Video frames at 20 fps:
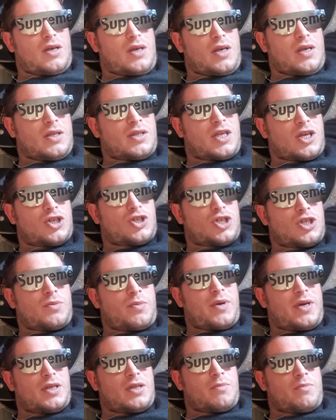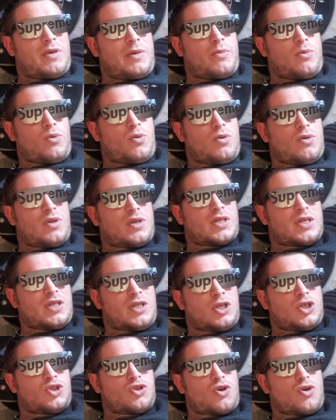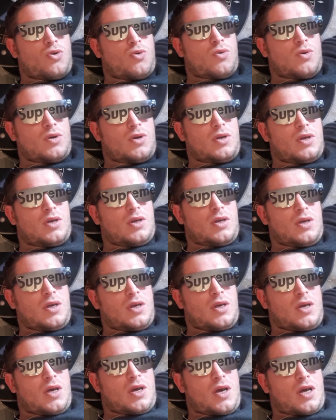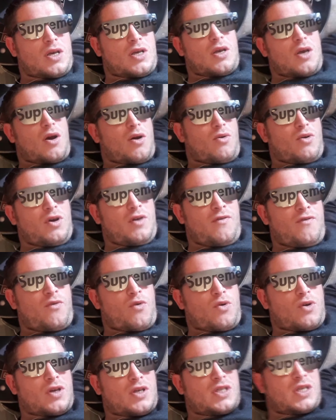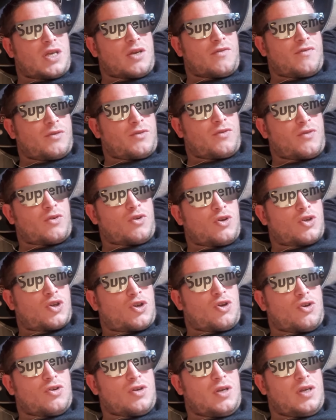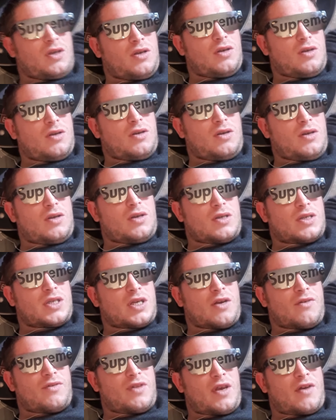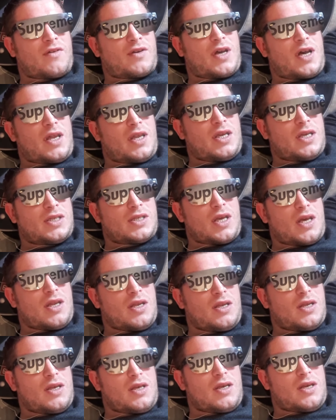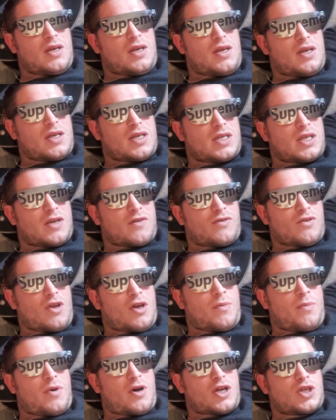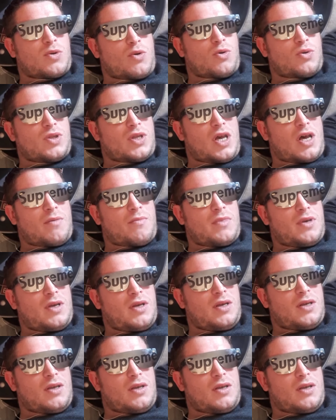and disrespecting people is in the struggle. A lot of folks served for our country, served in Afghanistan, served in other parts of the army,